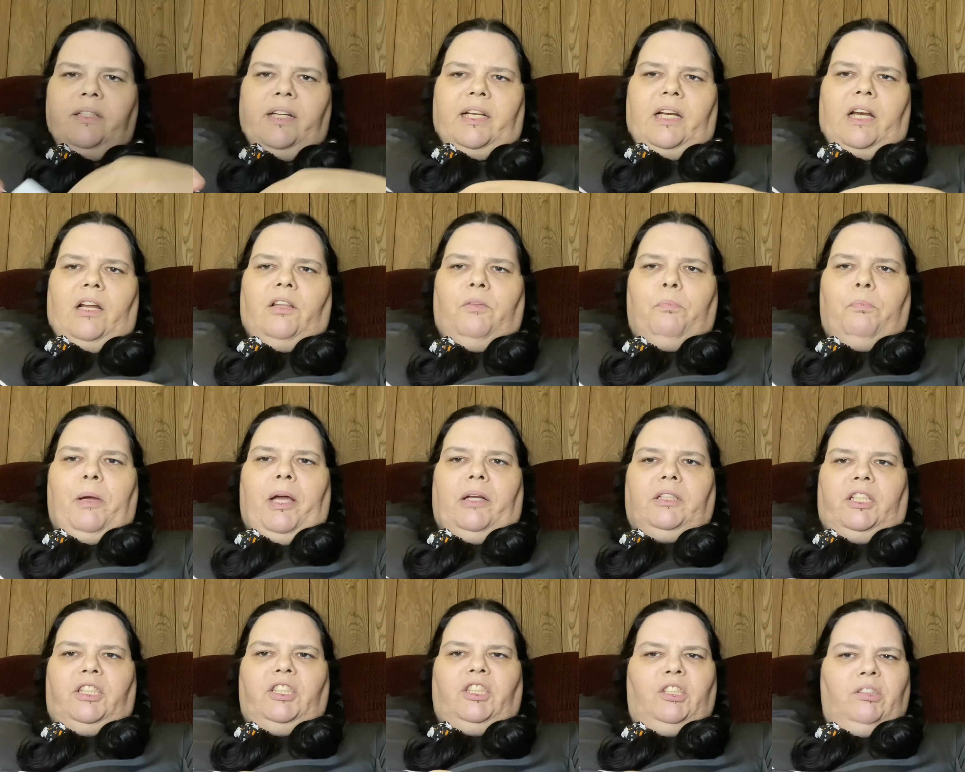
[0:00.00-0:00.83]
take it out of the
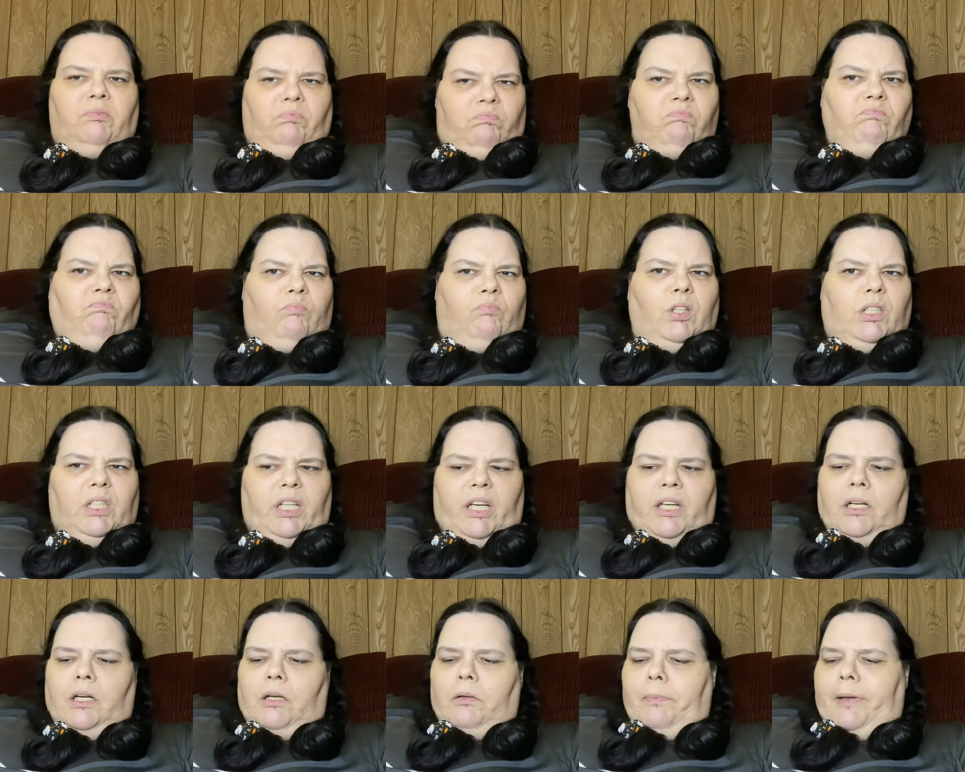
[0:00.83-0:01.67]
package. Want to
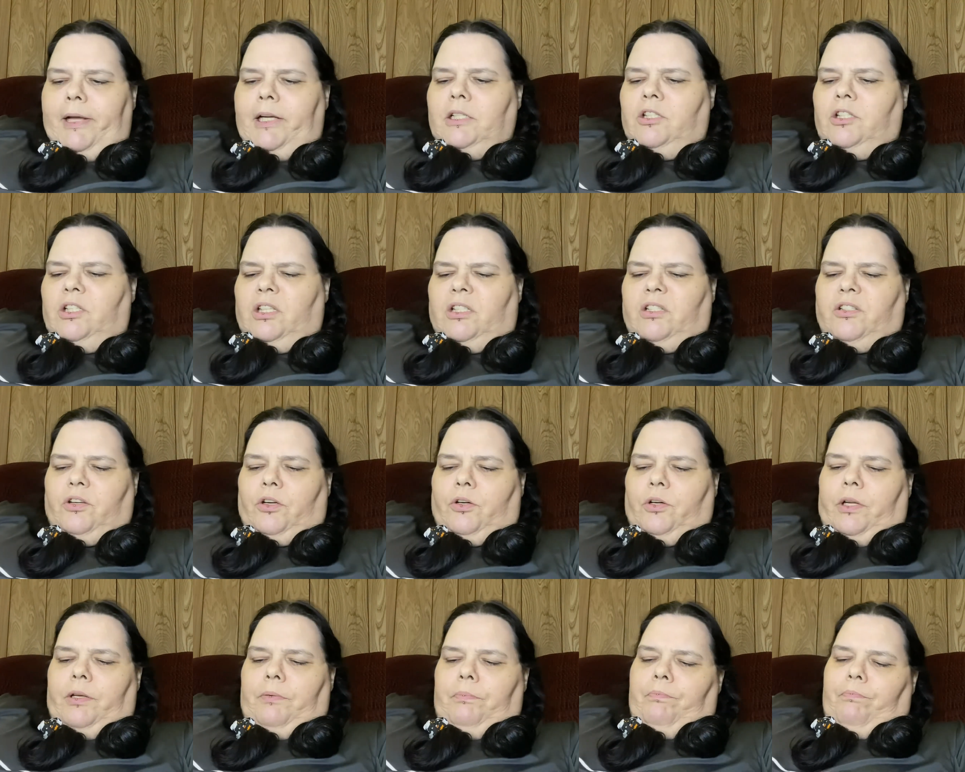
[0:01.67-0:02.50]
take it out of the package? Let's do
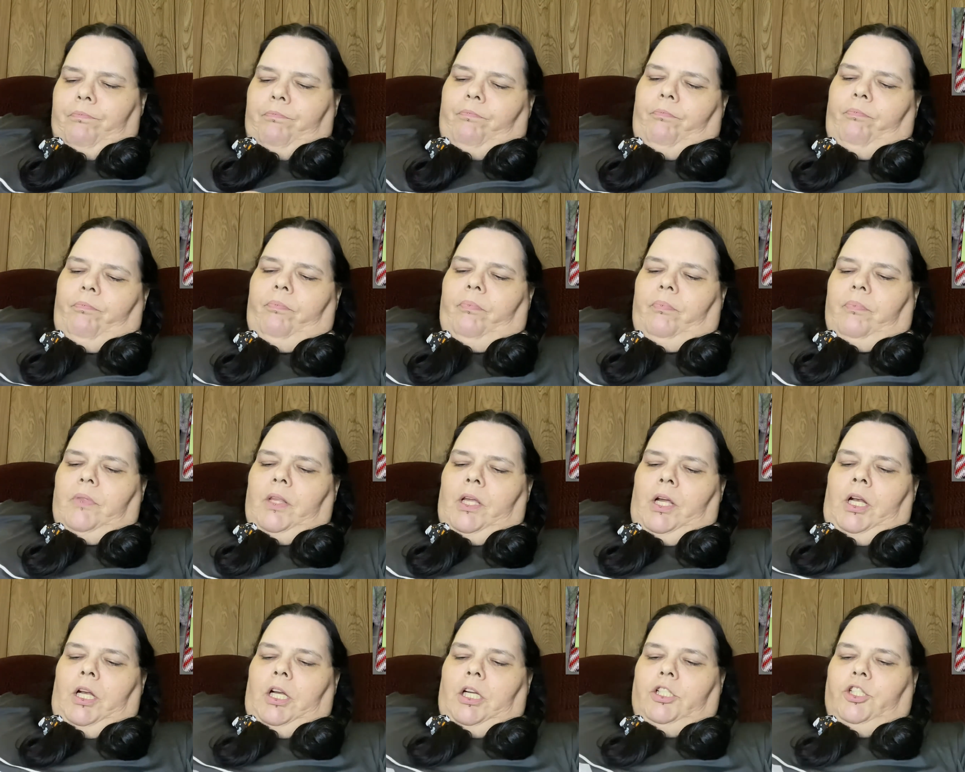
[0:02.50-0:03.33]
it.
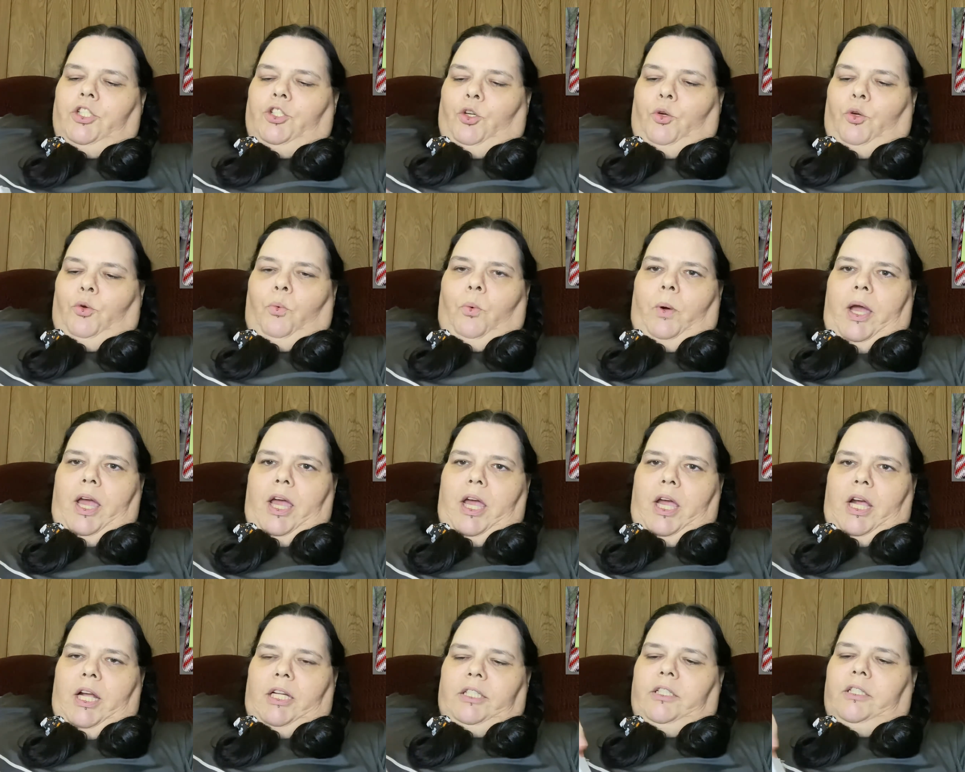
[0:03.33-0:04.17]
Let's do
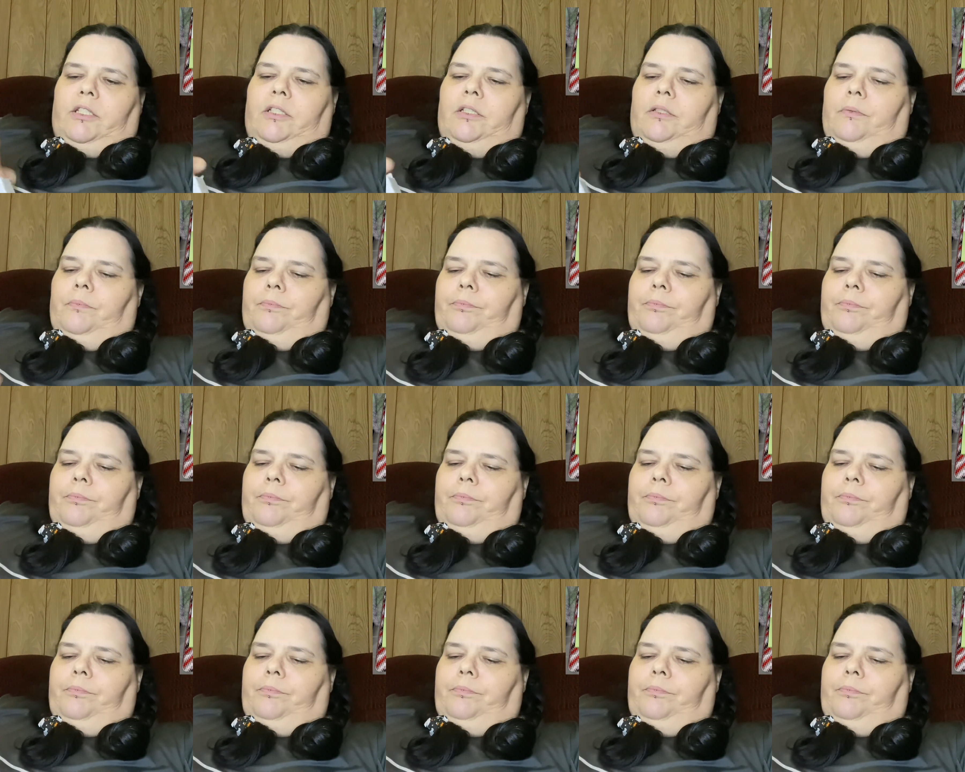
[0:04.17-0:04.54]
it.